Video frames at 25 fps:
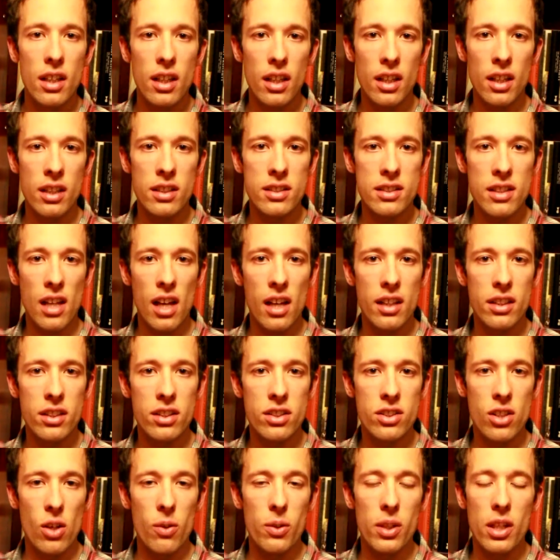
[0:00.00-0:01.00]
inside the
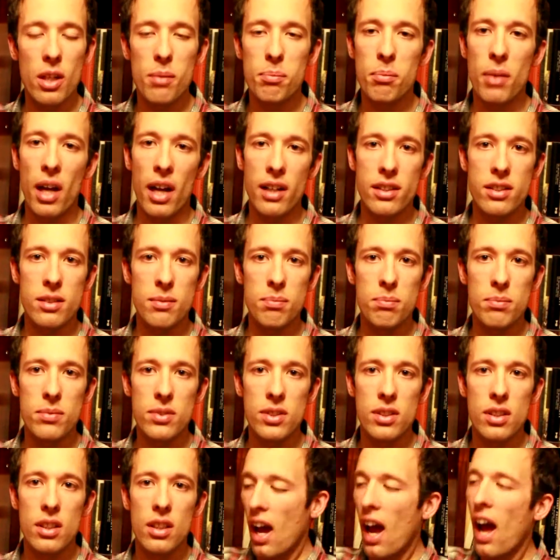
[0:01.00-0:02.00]
sodium
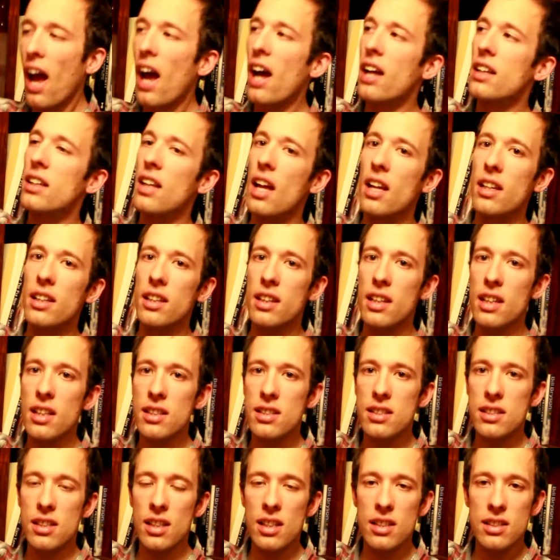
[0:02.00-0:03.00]
atoms, and then
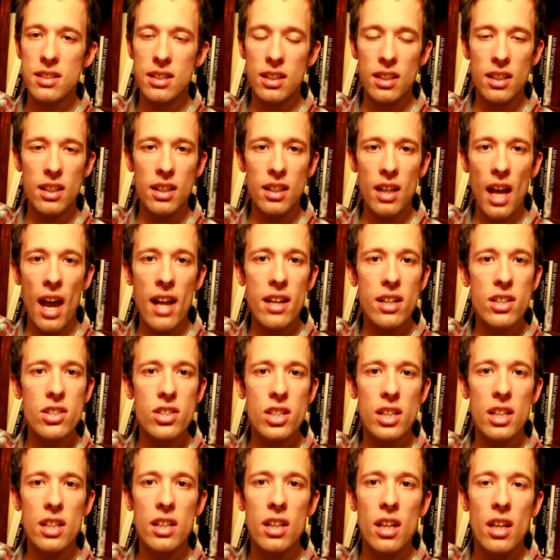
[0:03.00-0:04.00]
this is the
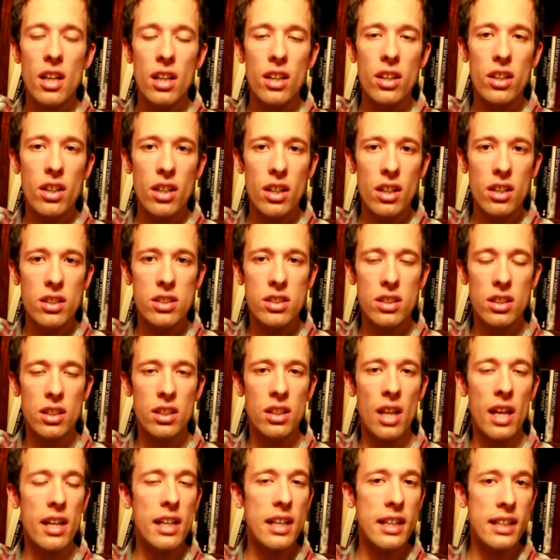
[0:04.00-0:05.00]
energy that
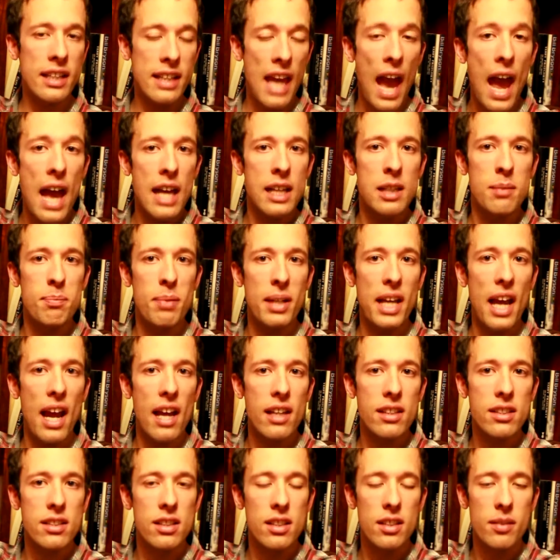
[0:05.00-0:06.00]
they can be
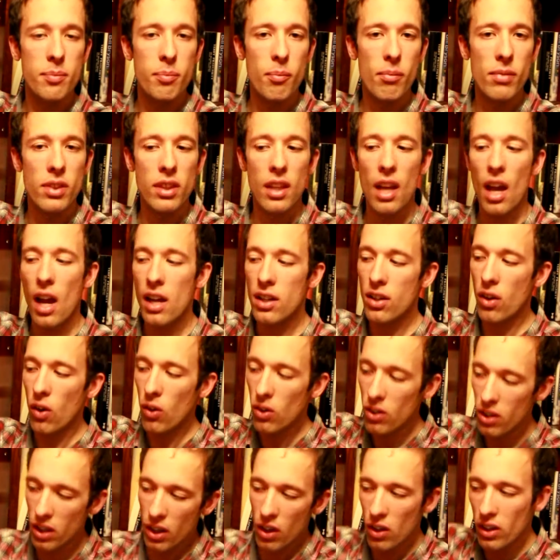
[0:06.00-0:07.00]
at, and
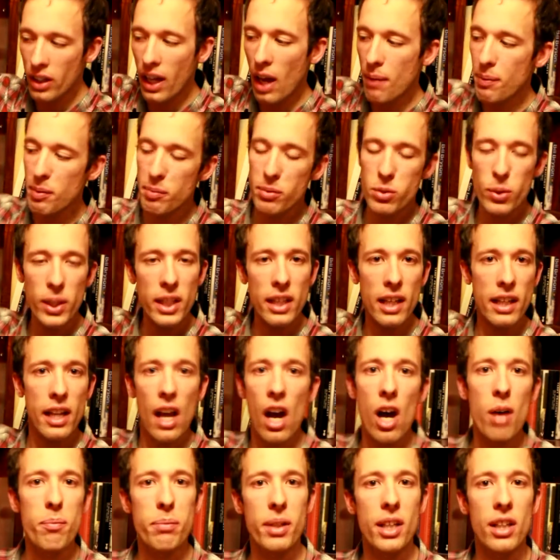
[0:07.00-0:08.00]
all the gap in between, they
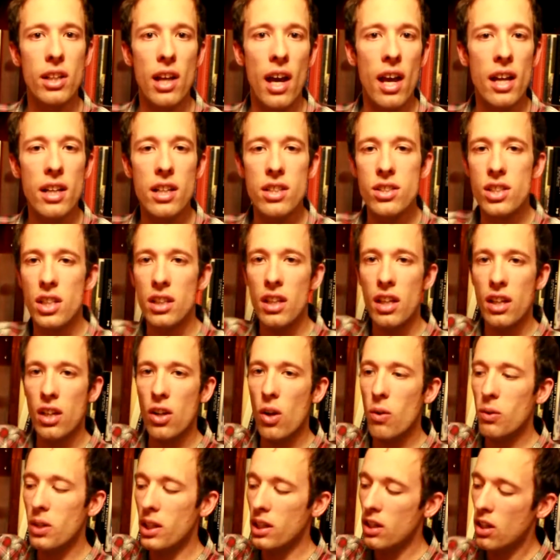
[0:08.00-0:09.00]
can't be at that energy. They can
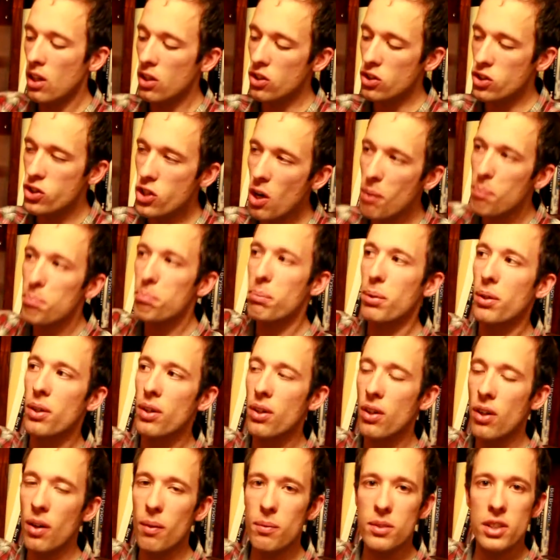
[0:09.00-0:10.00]
only jump
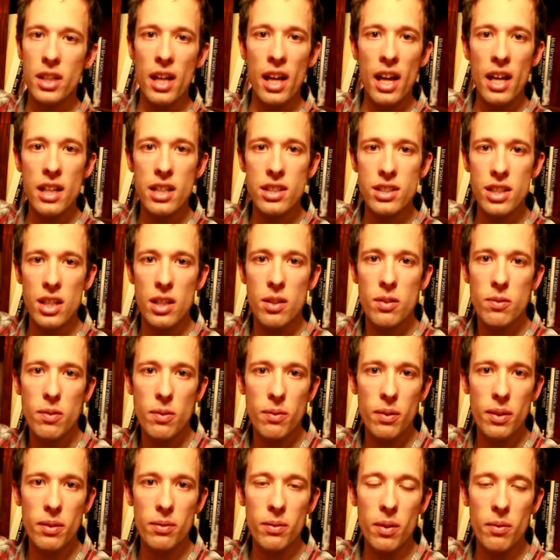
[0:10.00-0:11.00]
up to that energy
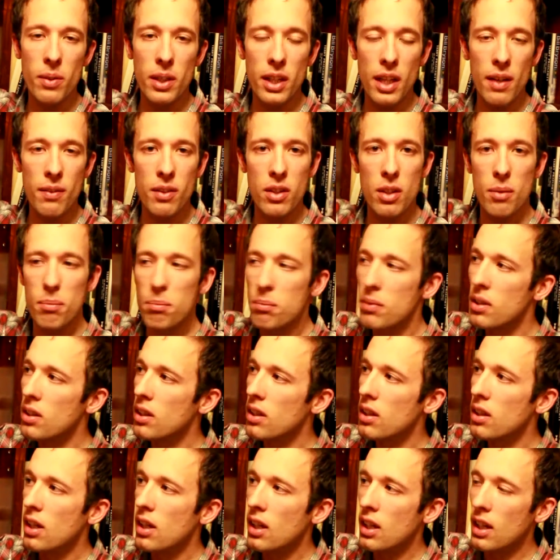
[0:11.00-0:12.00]
when we give them
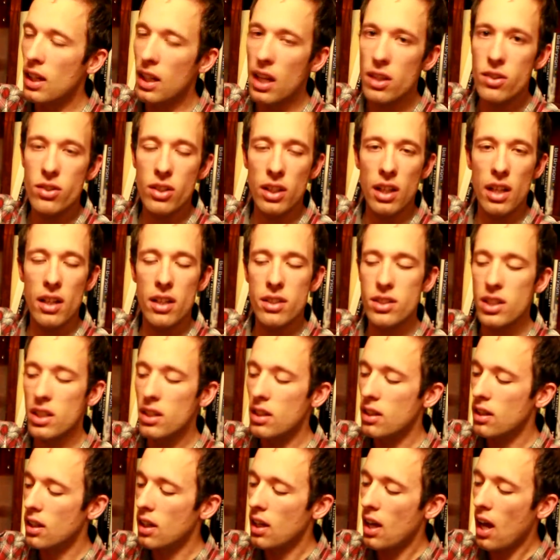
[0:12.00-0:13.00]
electrical
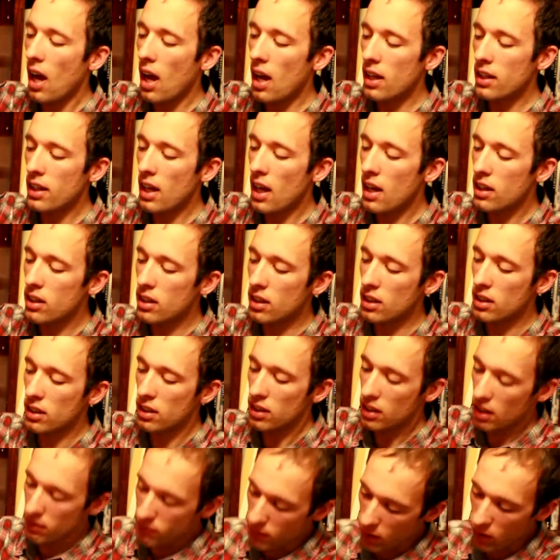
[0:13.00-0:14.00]
energy, and then
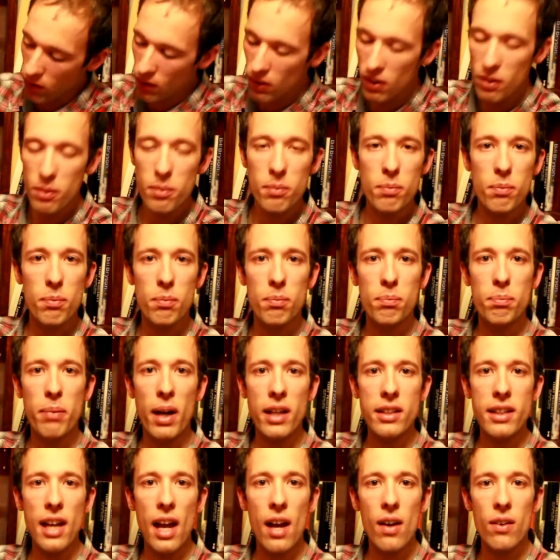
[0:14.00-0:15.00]
they fall
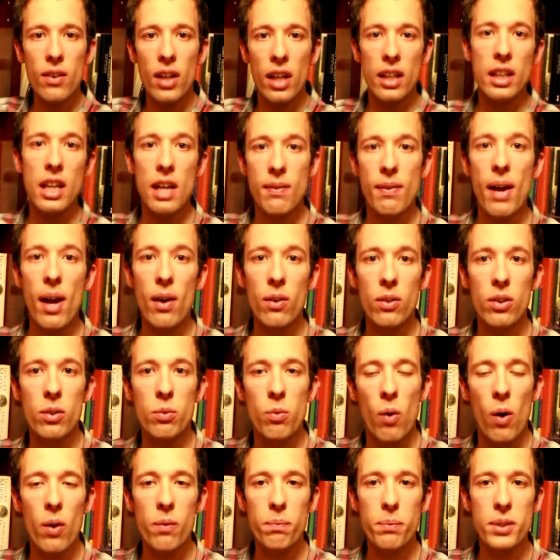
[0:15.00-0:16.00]
back down and give out the
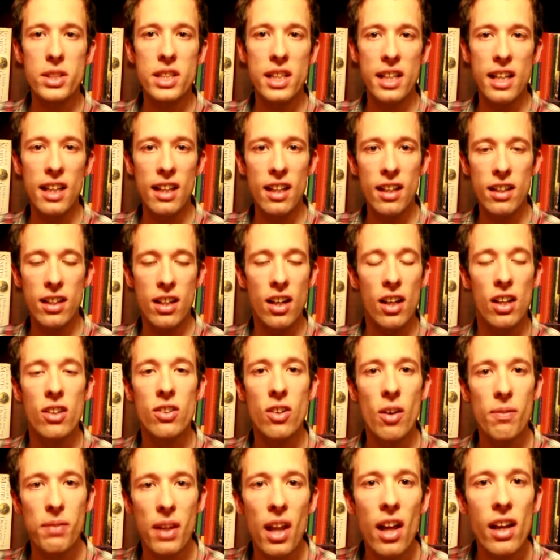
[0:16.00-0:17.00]
one particular colour
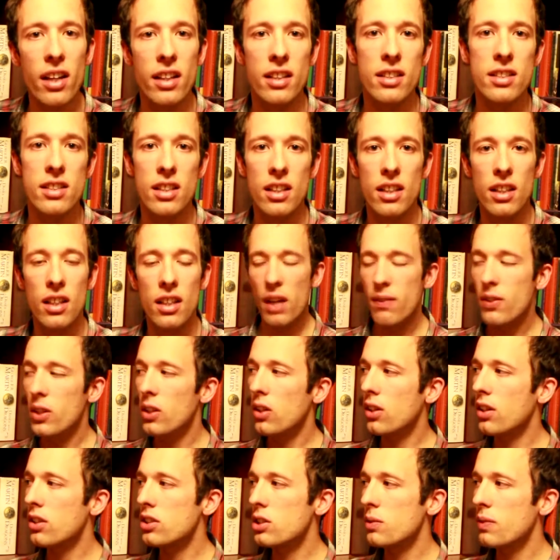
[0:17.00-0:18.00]
of light. If you
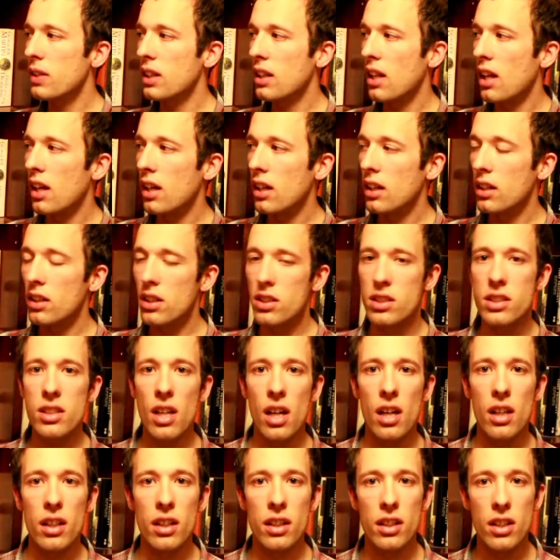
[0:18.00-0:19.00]
look at something like the
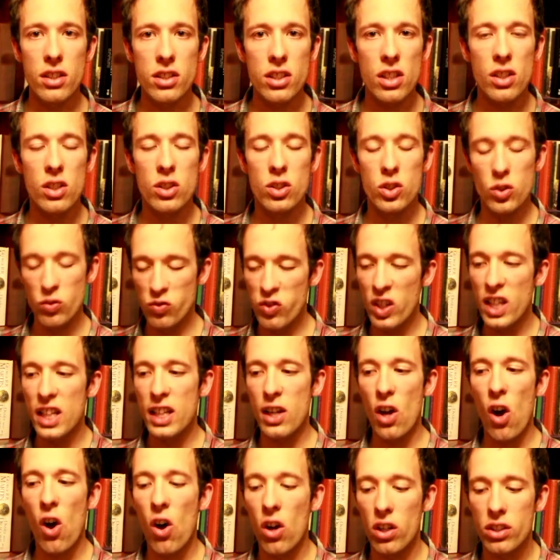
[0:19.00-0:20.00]
sun's really
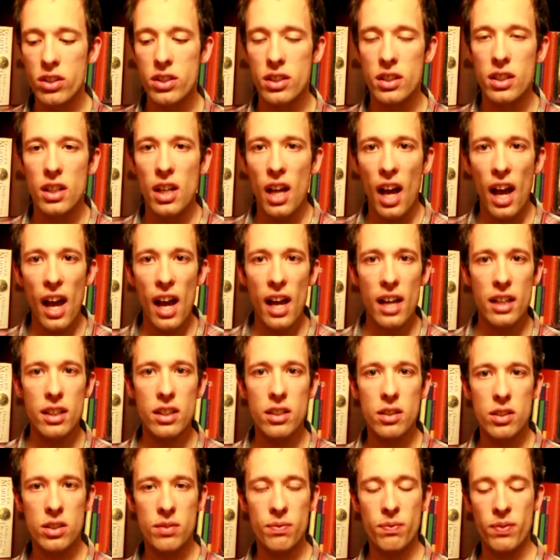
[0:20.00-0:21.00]
hot,
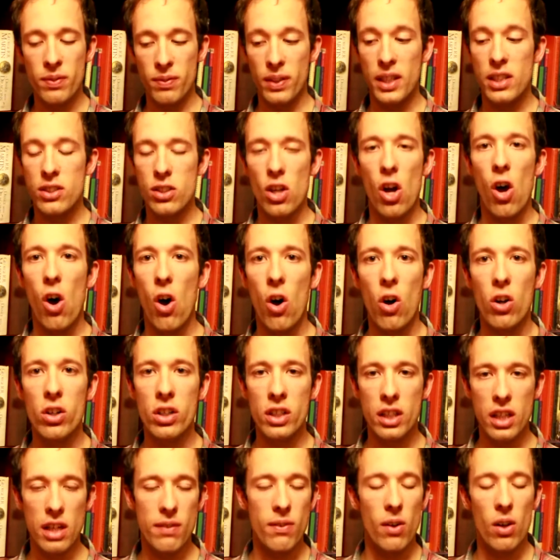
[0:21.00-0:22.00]
and things that are hot
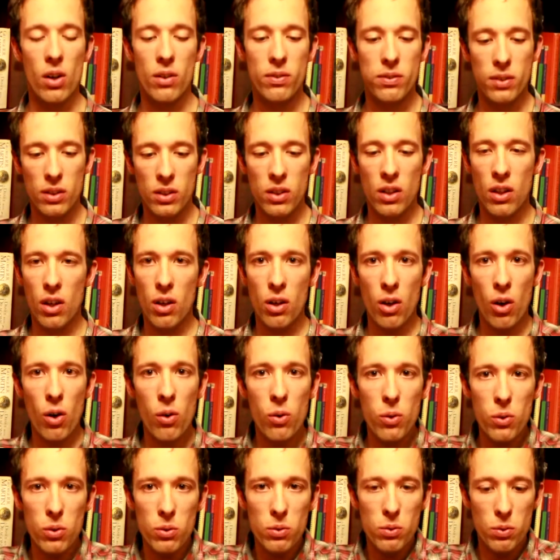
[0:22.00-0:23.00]
give off a
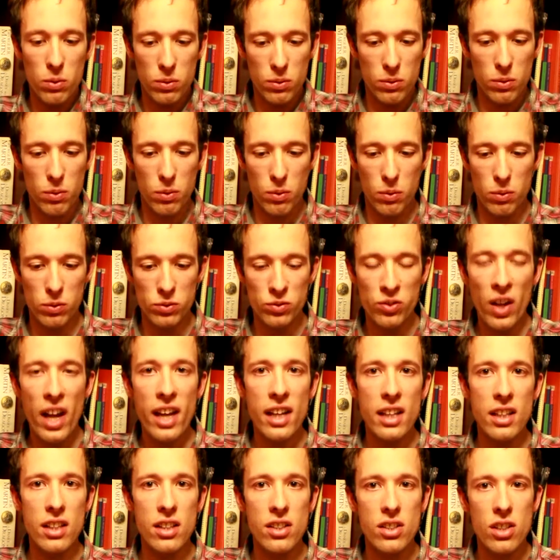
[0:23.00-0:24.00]
whole
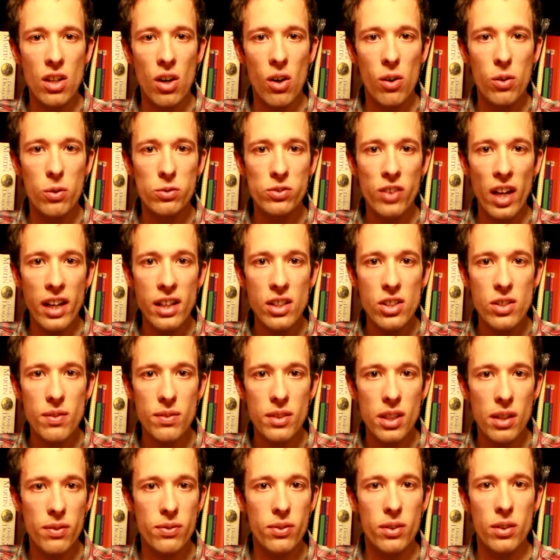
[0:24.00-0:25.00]
range of
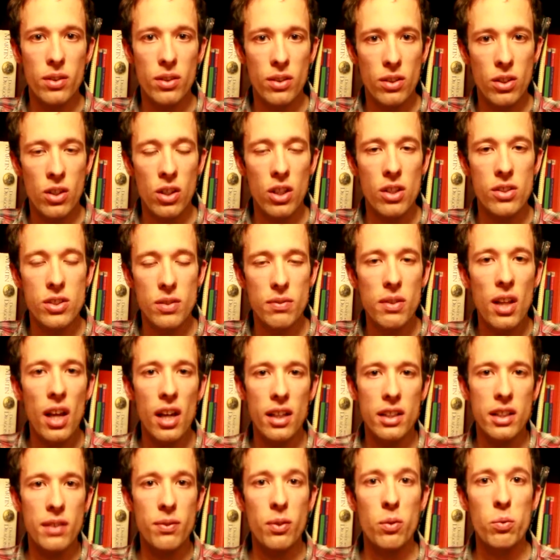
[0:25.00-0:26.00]
different colours of
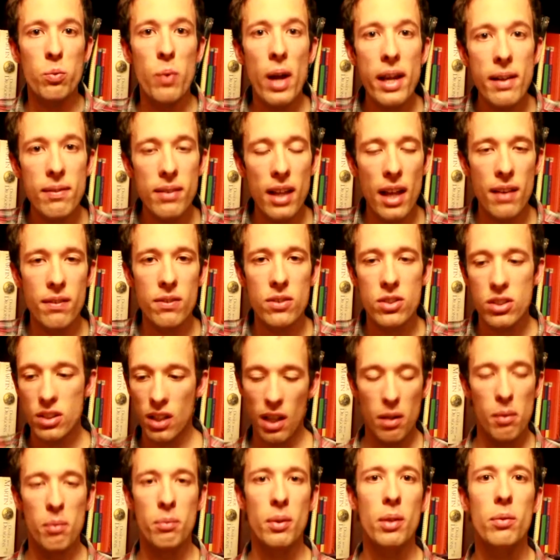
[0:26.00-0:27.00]
light, different wavelengths,
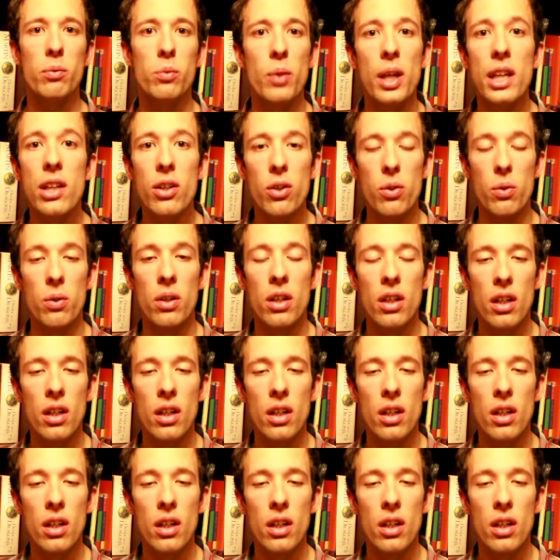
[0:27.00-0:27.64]
like we do.